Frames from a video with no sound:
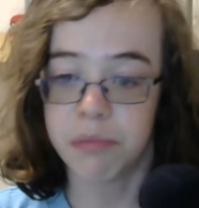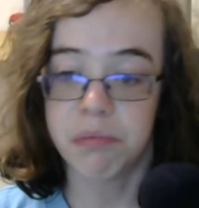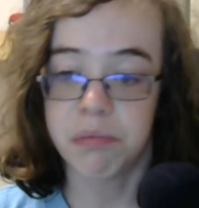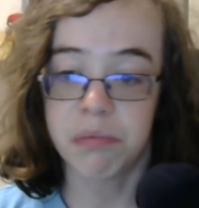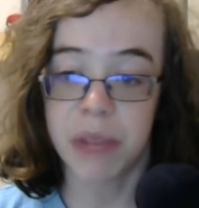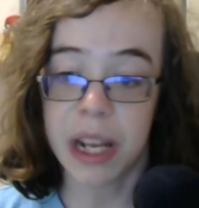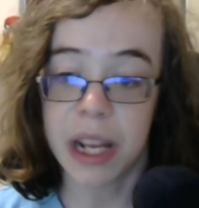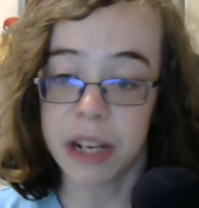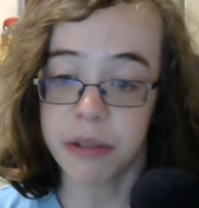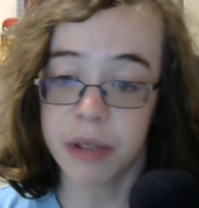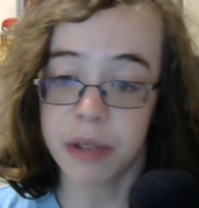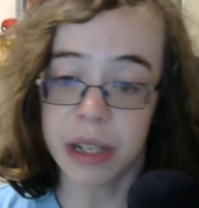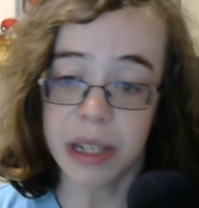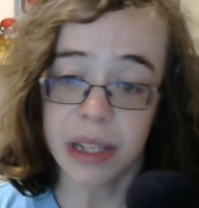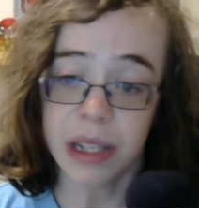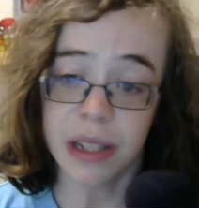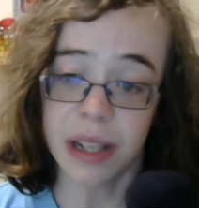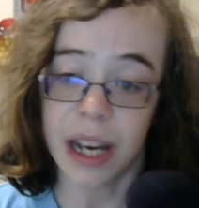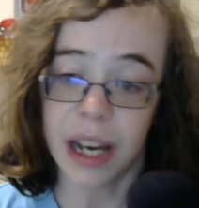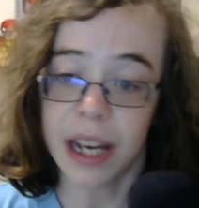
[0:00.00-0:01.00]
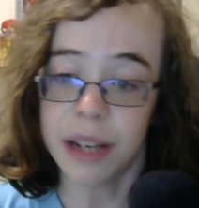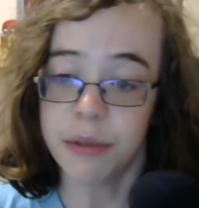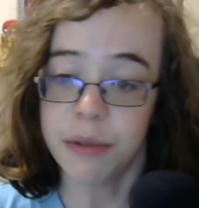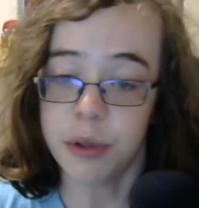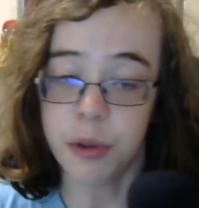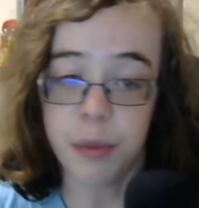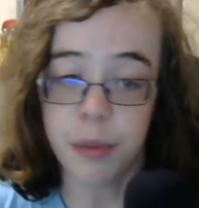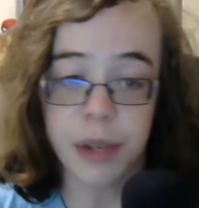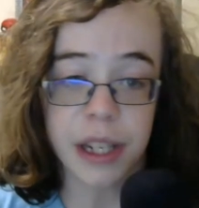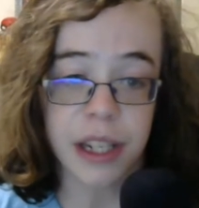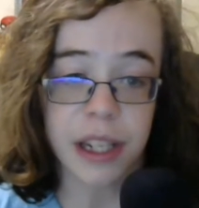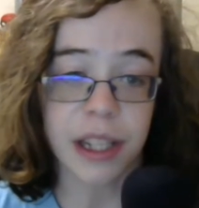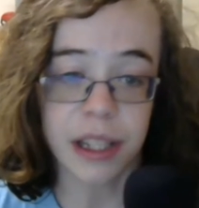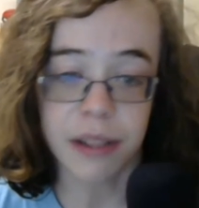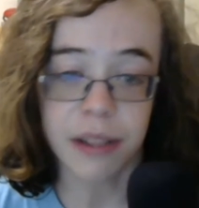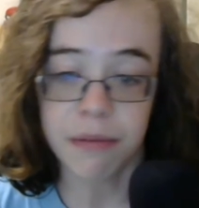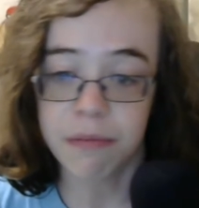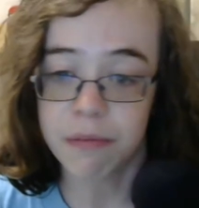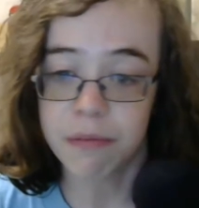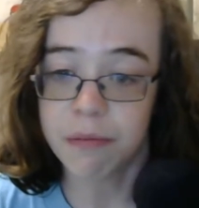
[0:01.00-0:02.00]
Anyway, I will be,
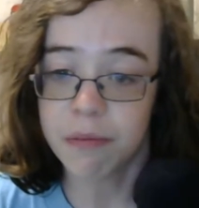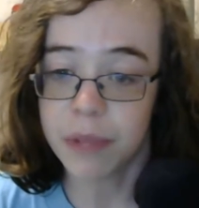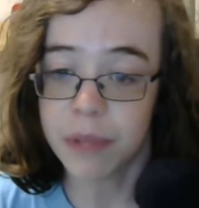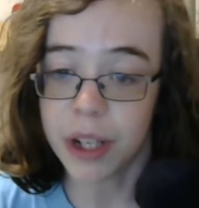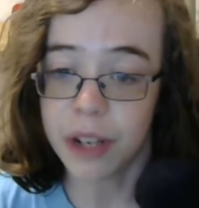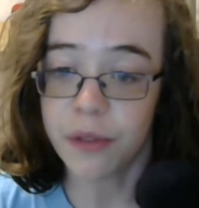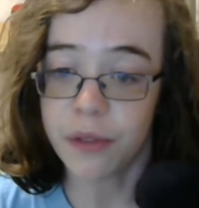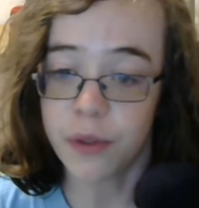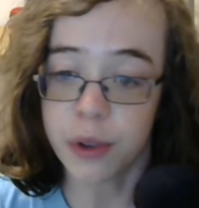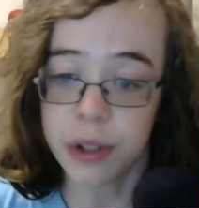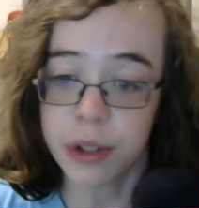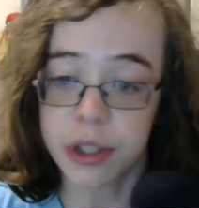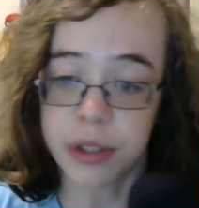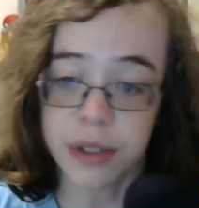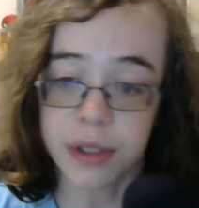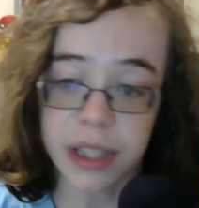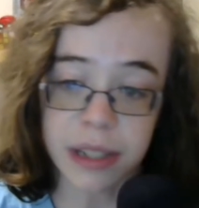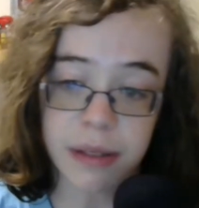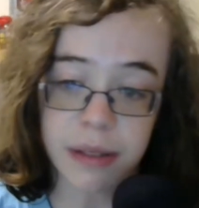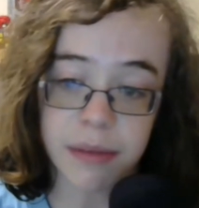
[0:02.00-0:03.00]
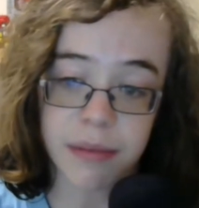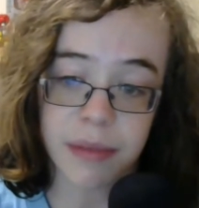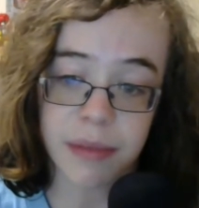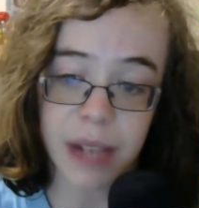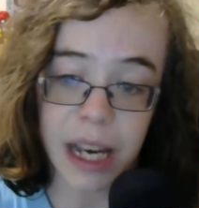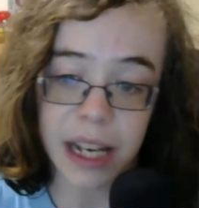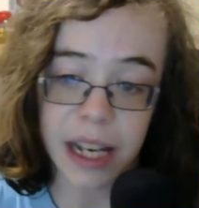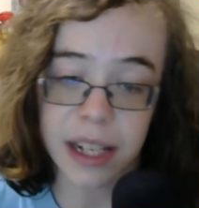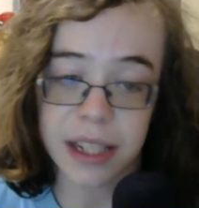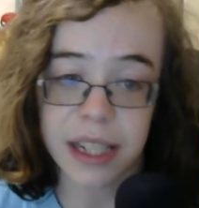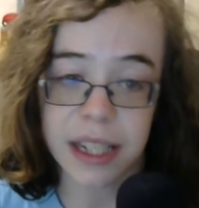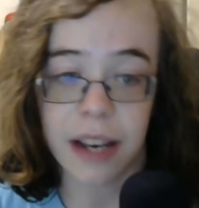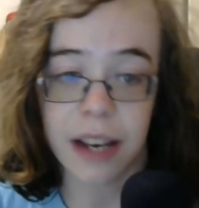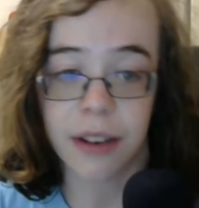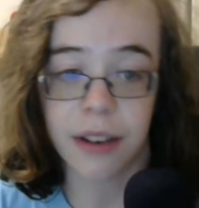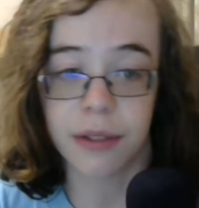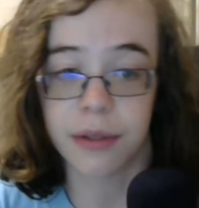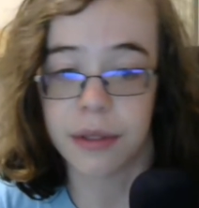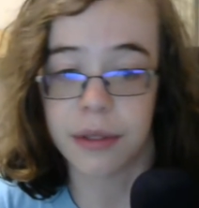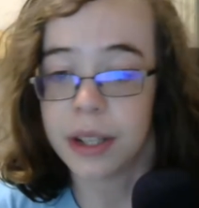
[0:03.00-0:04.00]
unfortunately, out of
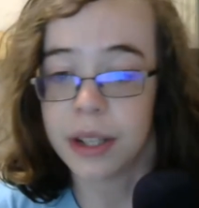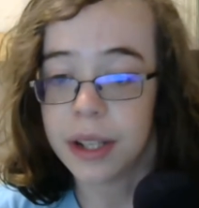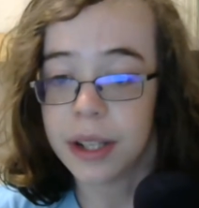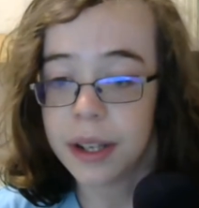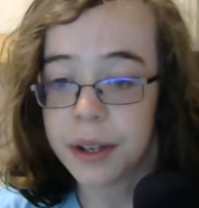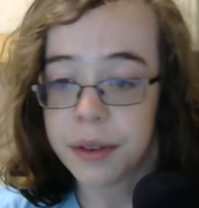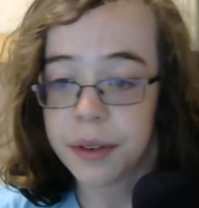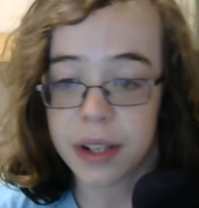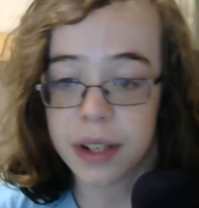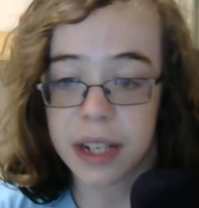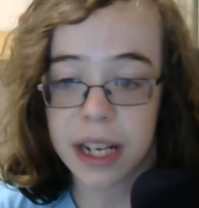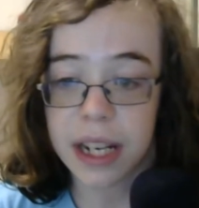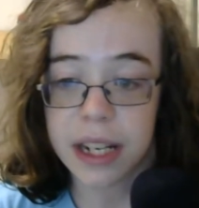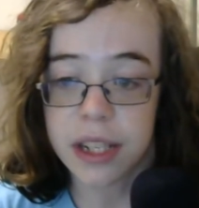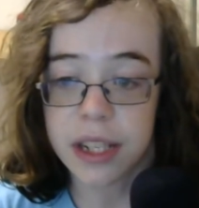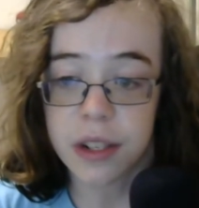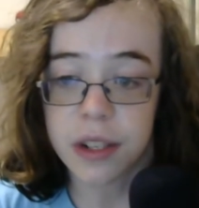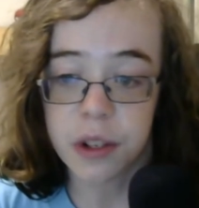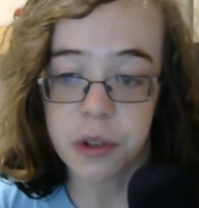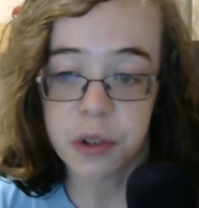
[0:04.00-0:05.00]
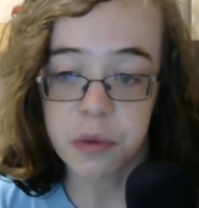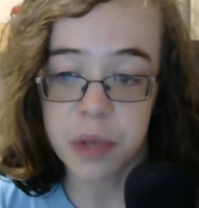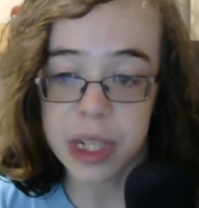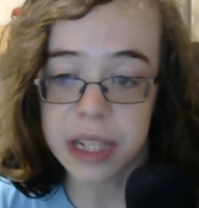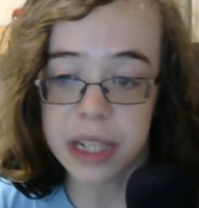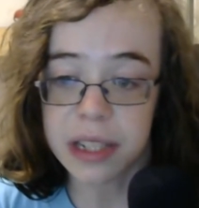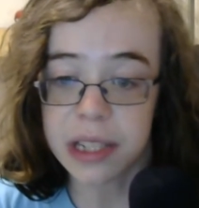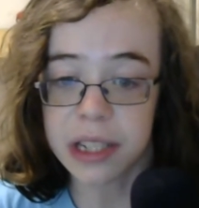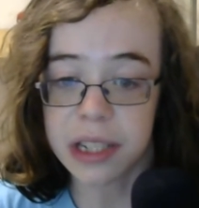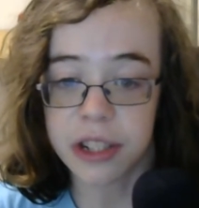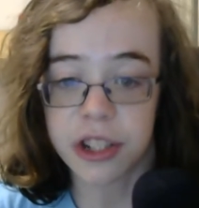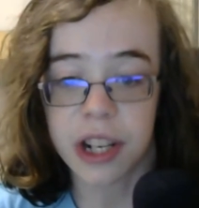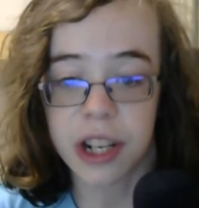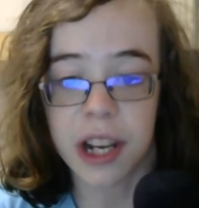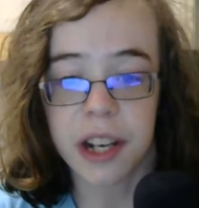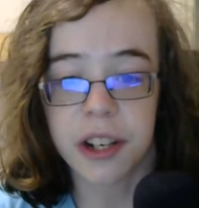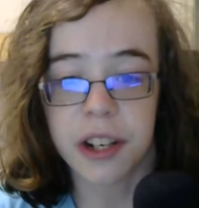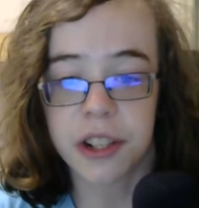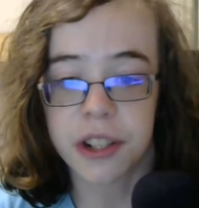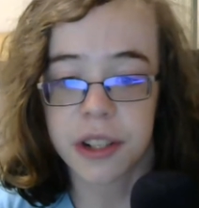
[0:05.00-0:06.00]
town for the next 2 weeks and
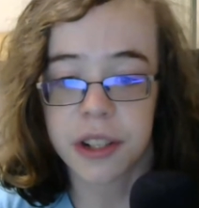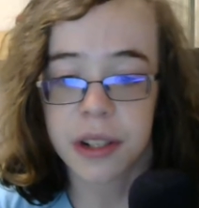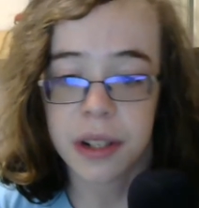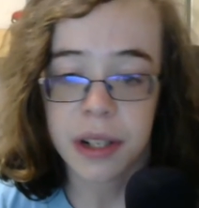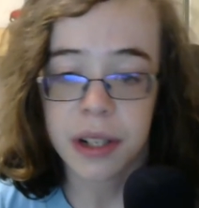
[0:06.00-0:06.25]
change,